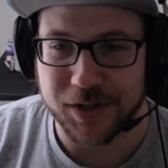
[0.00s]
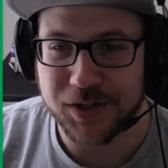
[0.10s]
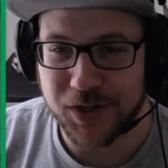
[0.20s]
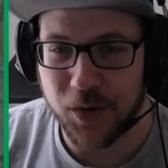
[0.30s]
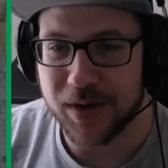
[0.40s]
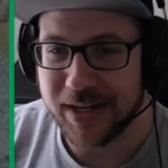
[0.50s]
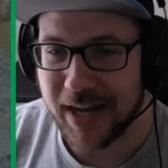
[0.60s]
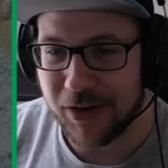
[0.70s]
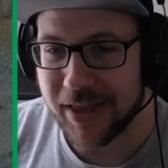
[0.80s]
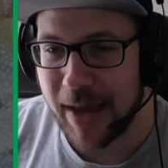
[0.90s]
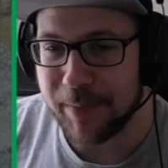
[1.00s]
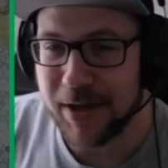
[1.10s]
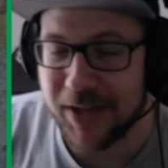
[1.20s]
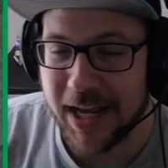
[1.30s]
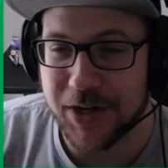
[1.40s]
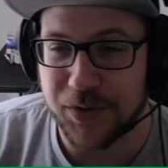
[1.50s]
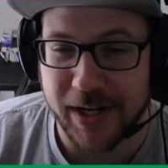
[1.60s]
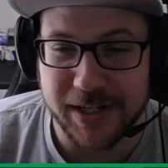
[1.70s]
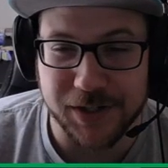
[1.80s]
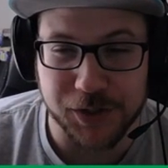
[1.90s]
So not only that, but you have the Android
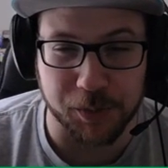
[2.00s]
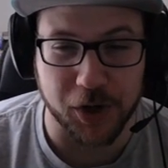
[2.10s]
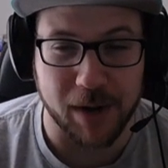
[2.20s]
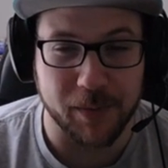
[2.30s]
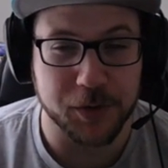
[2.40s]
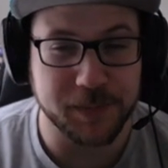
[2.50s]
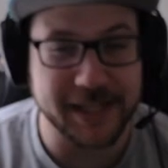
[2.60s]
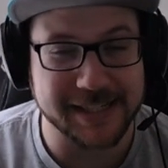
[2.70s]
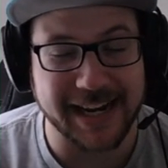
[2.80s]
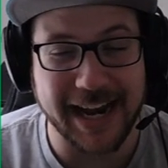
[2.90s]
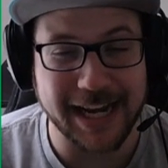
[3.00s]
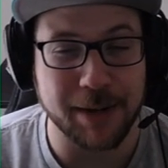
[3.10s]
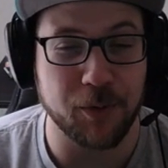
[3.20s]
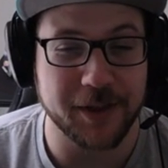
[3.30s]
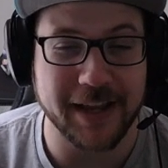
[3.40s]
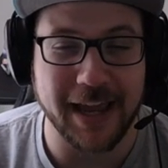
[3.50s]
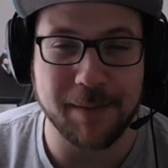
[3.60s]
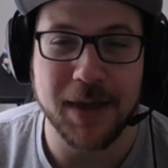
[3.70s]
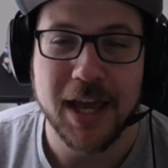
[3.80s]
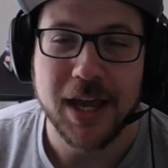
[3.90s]
18 super combo, which means at any point in the
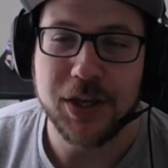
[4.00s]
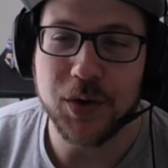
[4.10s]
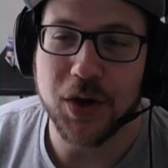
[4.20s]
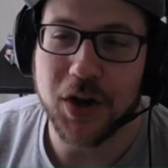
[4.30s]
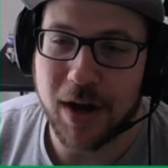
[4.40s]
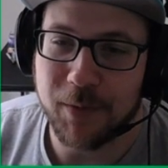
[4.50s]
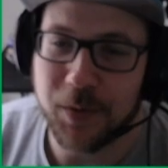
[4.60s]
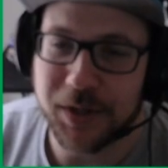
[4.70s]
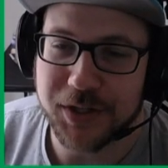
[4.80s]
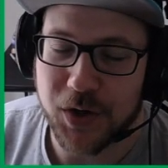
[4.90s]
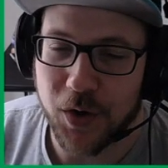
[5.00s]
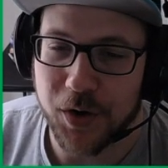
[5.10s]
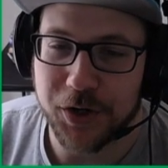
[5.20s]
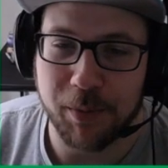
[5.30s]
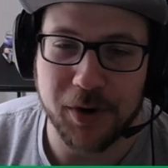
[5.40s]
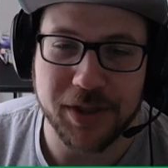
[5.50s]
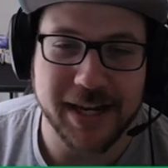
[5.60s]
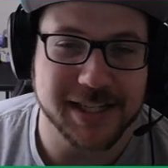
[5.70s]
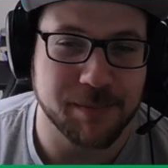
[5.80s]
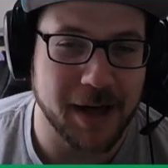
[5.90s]
game you can combo with this card. Your opponent then
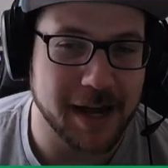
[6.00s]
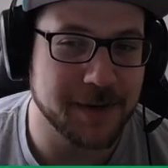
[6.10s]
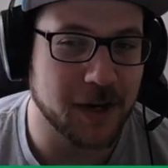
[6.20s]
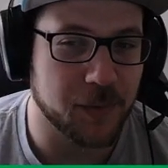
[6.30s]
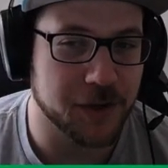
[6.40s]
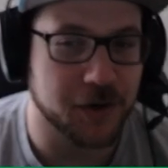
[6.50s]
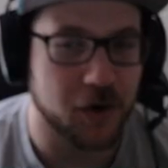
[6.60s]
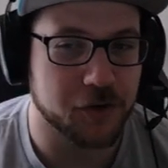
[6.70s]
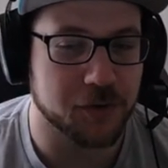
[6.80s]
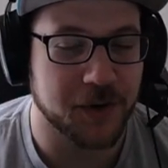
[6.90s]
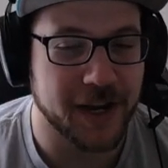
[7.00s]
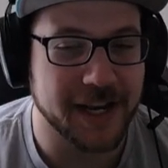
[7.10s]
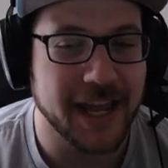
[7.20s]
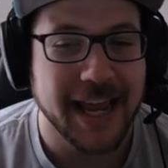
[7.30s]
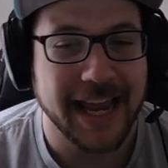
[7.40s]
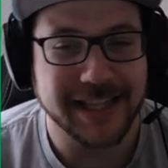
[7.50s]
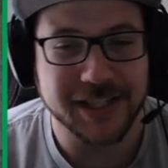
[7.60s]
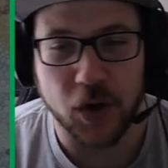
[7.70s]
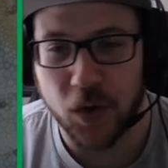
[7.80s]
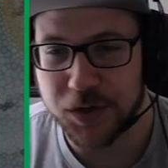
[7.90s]
has to bottom deck one of their cards from their hand. And this
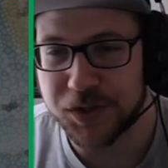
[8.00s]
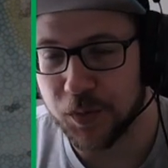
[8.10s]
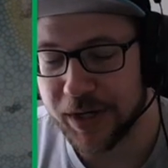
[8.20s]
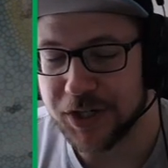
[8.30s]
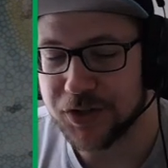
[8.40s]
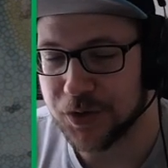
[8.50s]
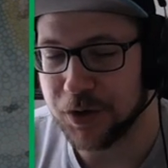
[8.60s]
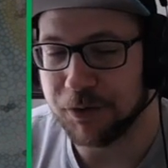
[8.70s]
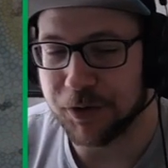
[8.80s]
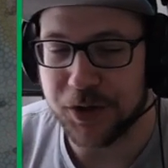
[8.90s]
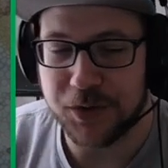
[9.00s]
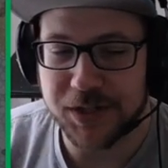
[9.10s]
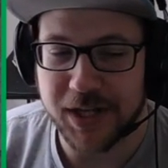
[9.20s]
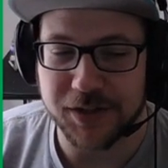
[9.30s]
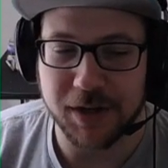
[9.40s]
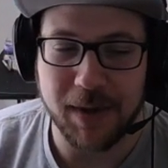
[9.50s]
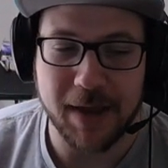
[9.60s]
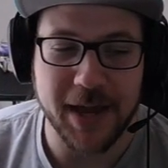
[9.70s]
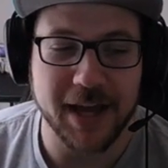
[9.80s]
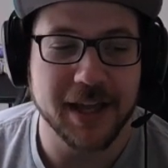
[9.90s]
also rings true for the new Cells
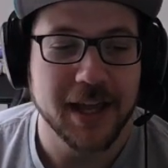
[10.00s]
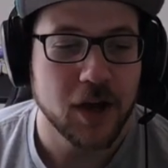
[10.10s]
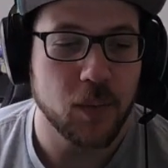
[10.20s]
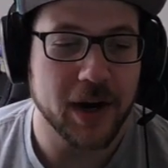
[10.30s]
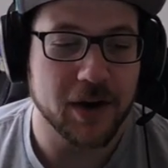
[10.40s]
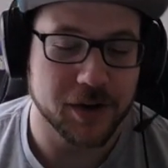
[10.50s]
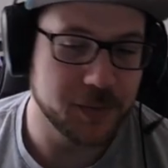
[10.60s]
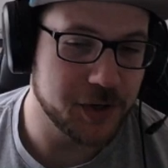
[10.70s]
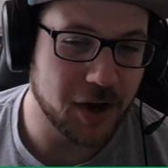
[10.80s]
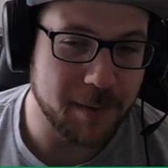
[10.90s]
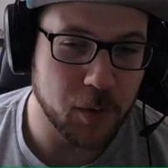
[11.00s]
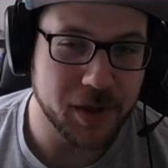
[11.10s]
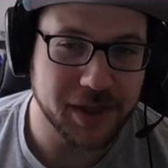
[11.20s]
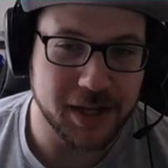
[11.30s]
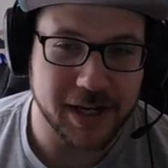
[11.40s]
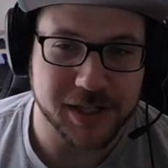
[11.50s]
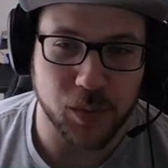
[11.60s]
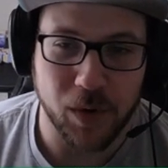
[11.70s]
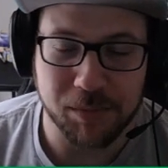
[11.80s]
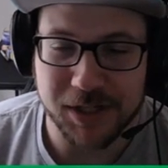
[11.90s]
Kamehameha, where when you combo with it, it's a
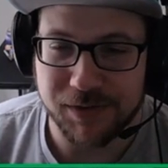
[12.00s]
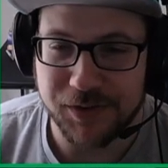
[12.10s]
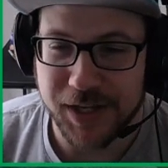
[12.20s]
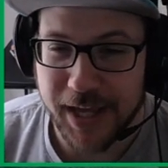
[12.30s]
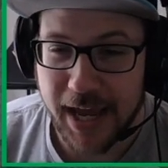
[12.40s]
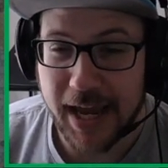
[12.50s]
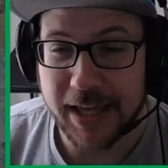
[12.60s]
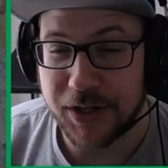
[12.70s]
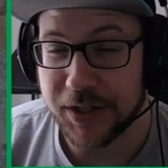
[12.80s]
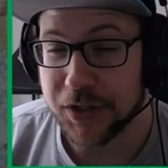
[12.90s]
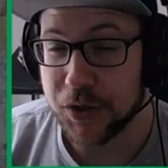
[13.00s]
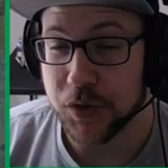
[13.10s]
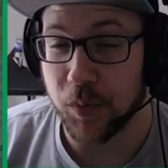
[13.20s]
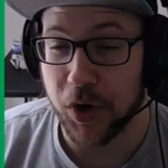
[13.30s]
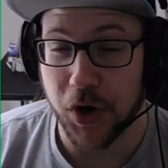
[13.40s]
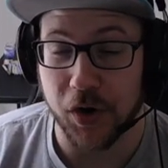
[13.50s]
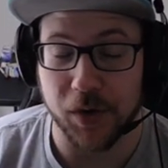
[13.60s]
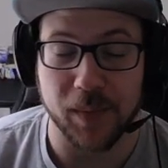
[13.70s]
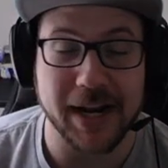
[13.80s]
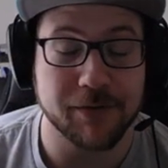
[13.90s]
1+15k, and then you get to choose 1 card
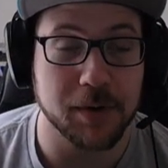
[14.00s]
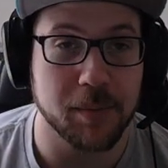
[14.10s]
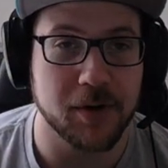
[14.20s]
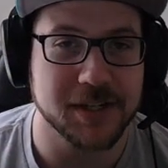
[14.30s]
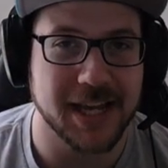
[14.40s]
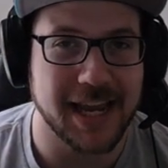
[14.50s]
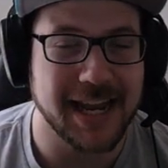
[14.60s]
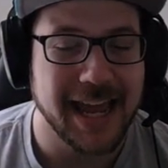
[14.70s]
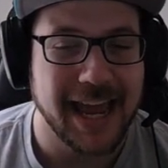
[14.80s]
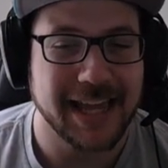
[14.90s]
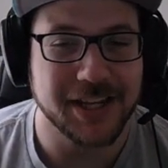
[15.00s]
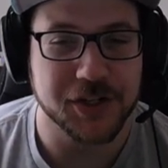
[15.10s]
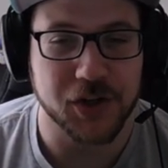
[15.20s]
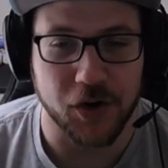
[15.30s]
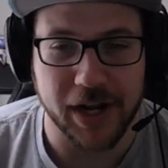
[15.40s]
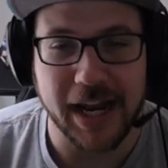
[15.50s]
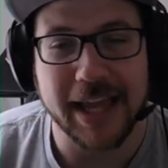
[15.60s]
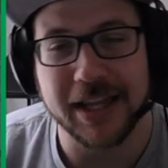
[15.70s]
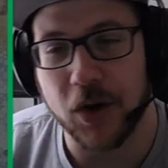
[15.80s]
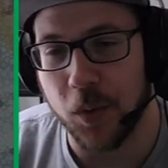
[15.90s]
at random from your opponent's hand and then discard it.
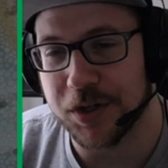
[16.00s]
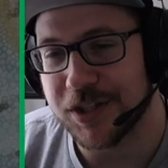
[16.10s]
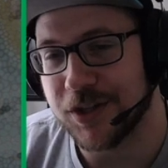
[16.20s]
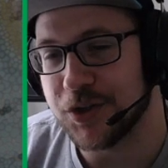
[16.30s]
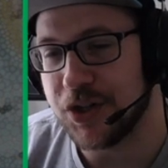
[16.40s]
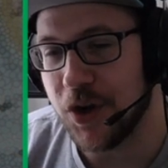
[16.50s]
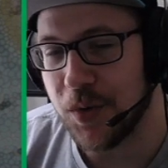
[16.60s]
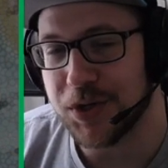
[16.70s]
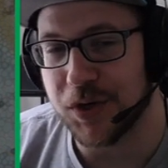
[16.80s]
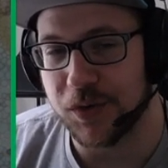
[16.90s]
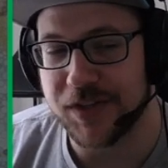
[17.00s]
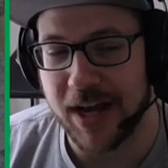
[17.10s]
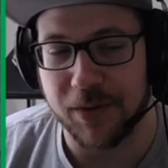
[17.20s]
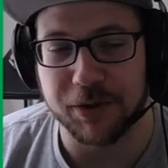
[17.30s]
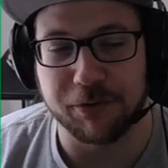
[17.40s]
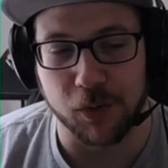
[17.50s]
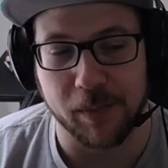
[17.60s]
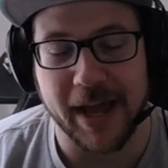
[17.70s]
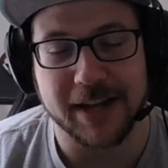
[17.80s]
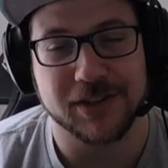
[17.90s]
And then of course there's no General Sal in the
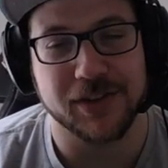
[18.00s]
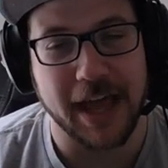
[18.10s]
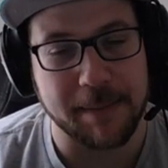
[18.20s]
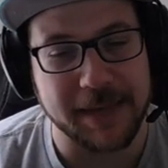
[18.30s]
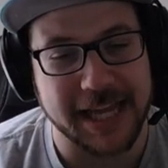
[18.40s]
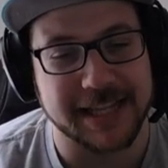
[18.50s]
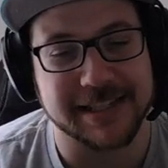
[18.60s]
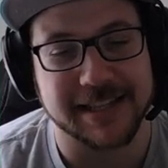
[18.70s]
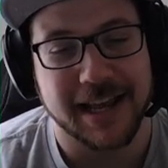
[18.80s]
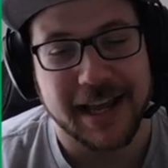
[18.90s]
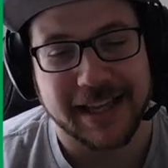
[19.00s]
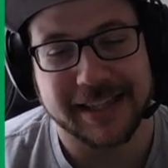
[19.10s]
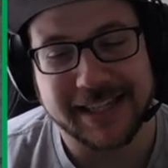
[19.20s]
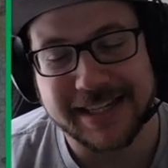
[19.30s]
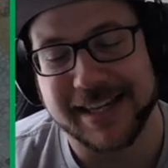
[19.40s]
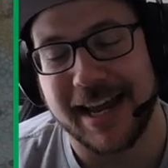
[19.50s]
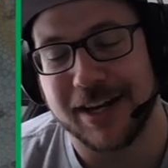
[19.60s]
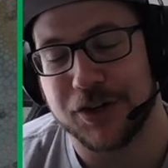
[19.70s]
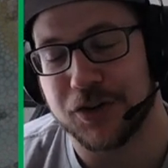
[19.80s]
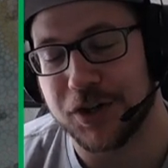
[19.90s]
format, so that means that these hand
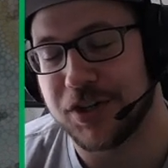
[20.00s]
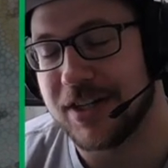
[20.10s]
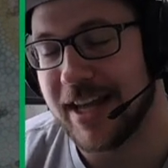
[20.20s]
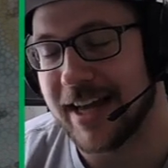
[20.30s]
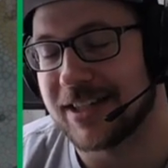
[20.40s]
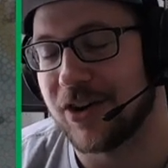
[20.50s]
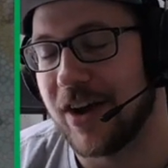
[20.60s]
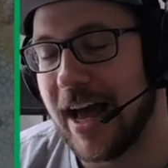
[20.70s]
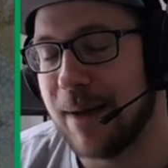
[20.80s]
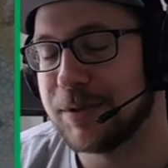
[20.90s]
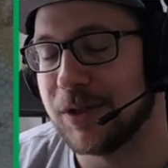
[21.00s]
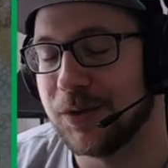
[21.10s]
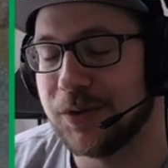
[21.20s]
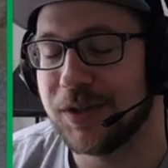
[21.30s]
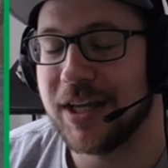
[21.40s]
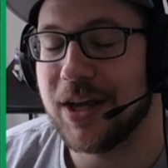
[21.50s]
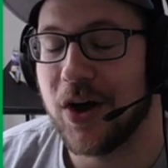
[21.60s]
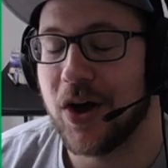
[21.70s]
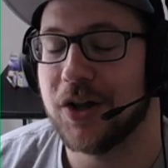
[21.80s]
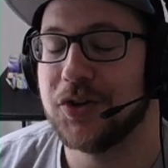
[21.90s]
destruction decks are absolutely
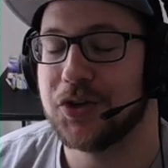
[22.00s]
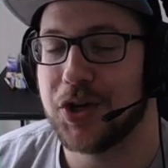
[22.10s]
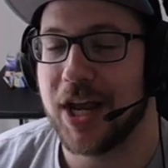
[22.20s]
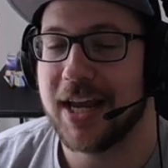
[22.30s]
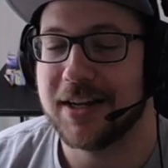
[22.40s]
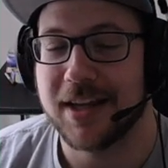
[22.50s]
unchained.